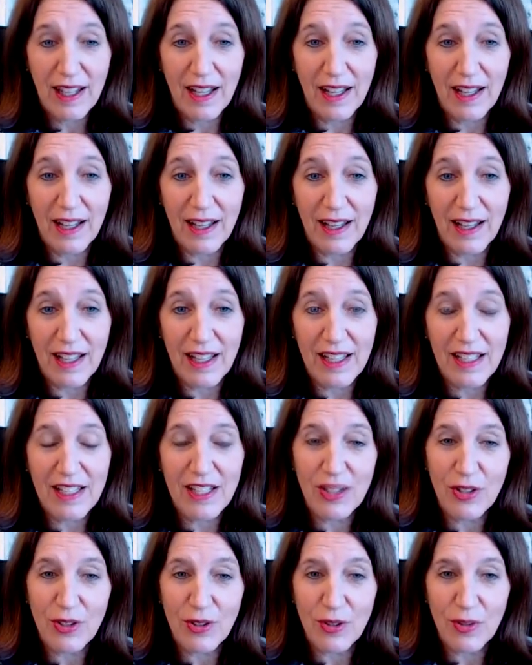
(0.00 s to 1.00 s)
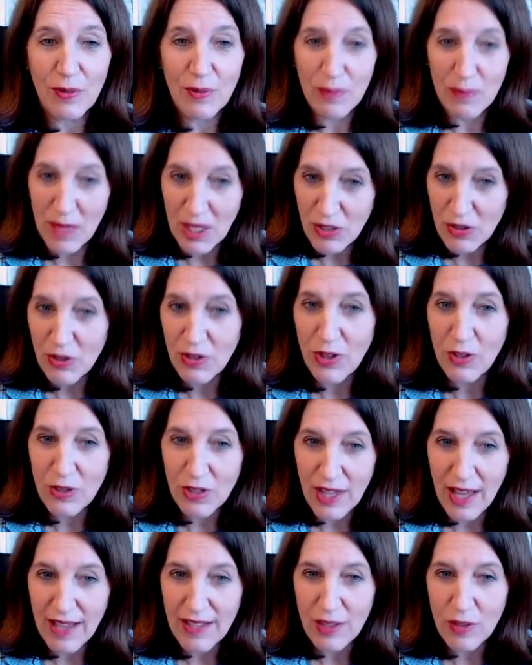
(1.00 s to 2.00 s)
to make sure those
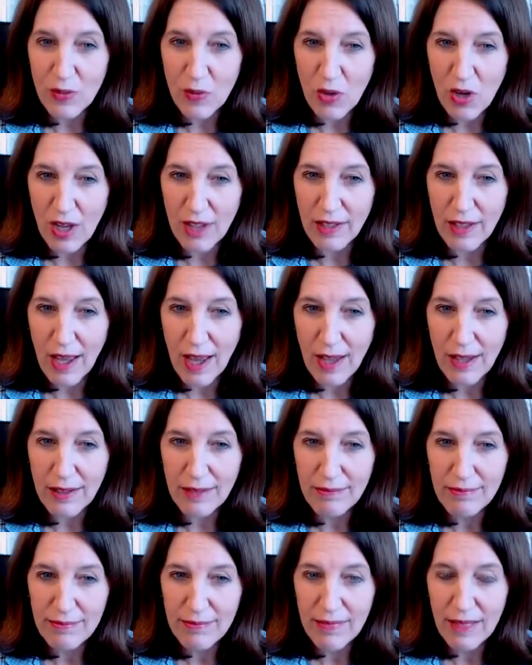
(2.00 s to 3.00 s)
classes were online,